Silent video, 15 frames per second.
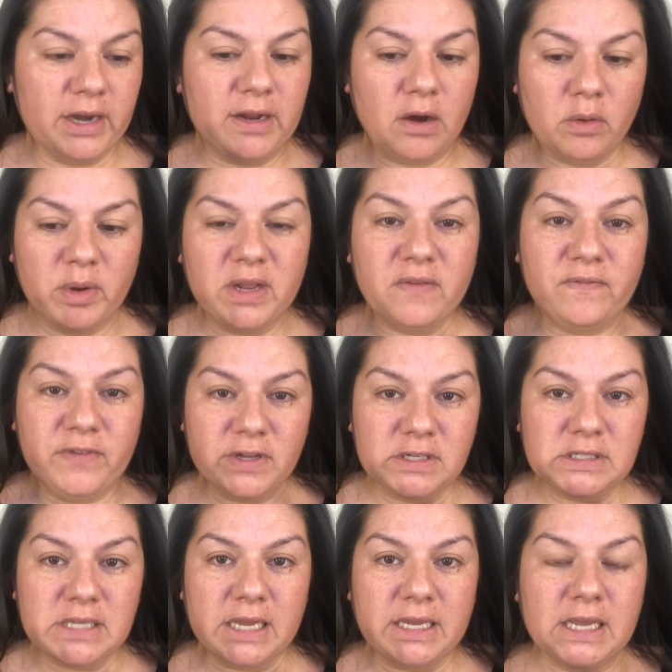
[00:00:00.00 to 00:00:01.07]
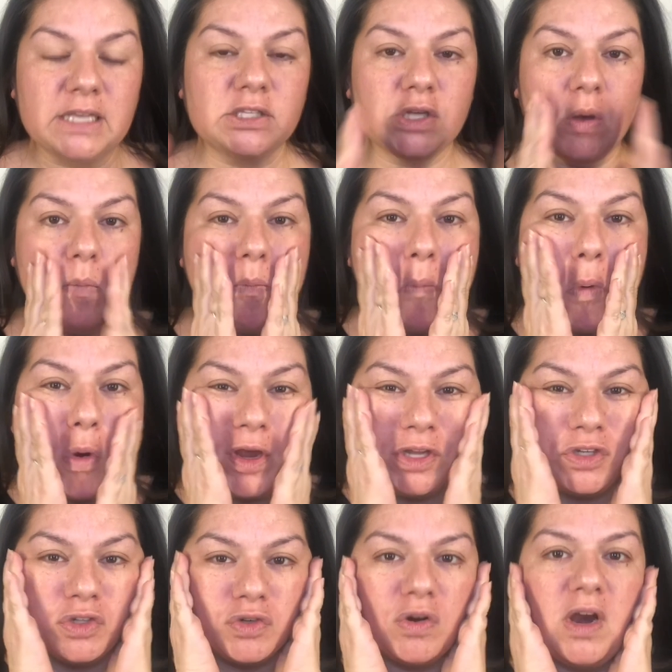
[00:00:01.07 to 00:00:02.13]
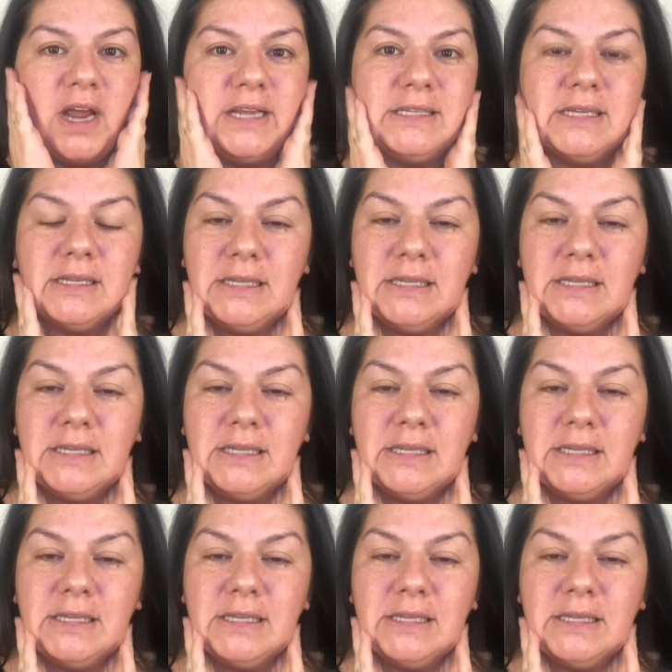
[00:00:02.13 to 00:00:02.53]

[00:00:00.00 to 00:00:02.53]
it already feels like it's moisturized.